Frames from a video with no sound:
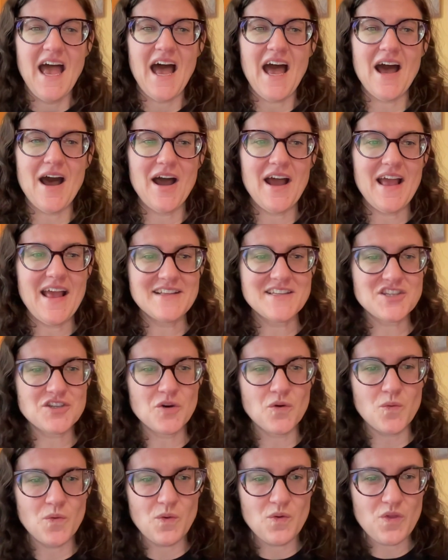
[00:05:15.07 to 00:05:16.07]
And
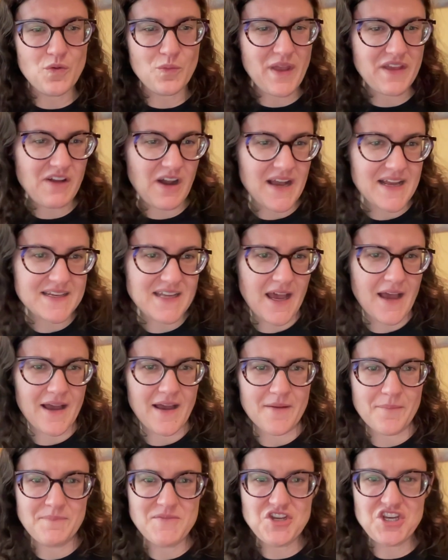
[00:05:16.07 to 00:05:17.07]
so we got
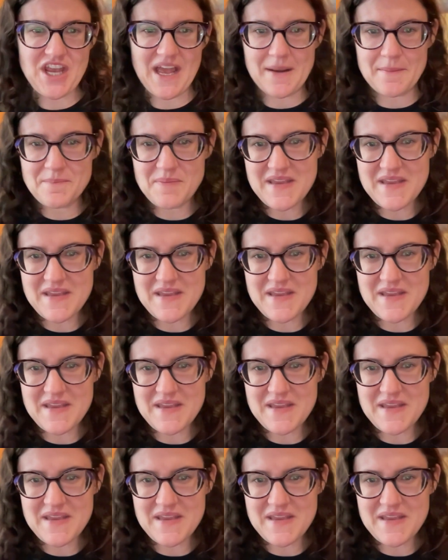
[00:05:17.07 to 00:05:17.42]
Jen